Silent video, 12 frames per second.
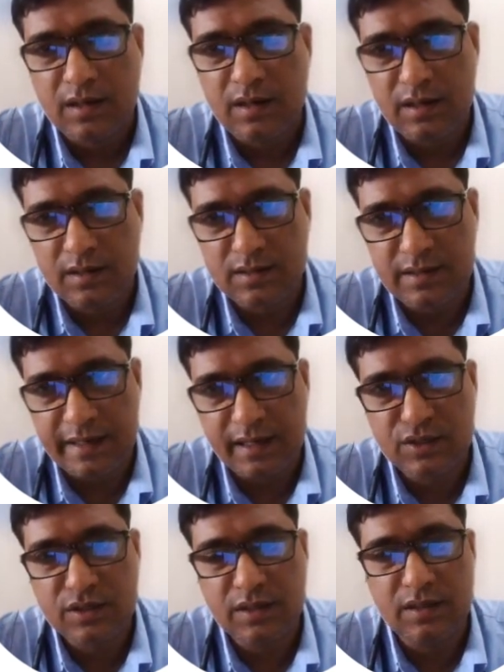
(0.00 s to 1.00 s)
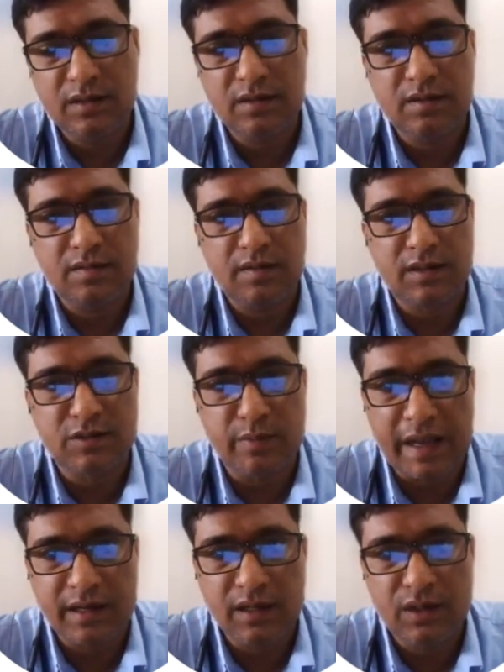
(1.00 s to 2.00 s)
its direction, its
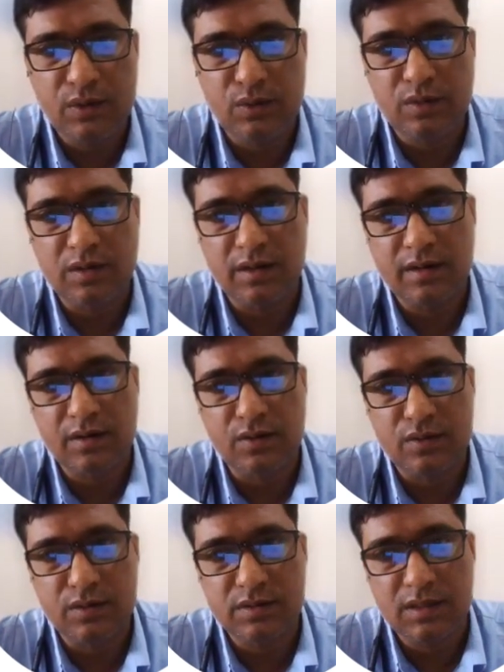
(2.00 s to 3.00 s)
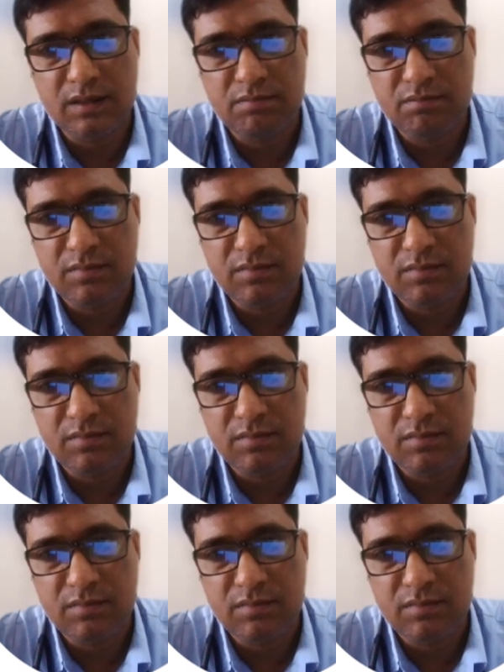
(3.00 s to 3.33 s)
magnitude undergoes a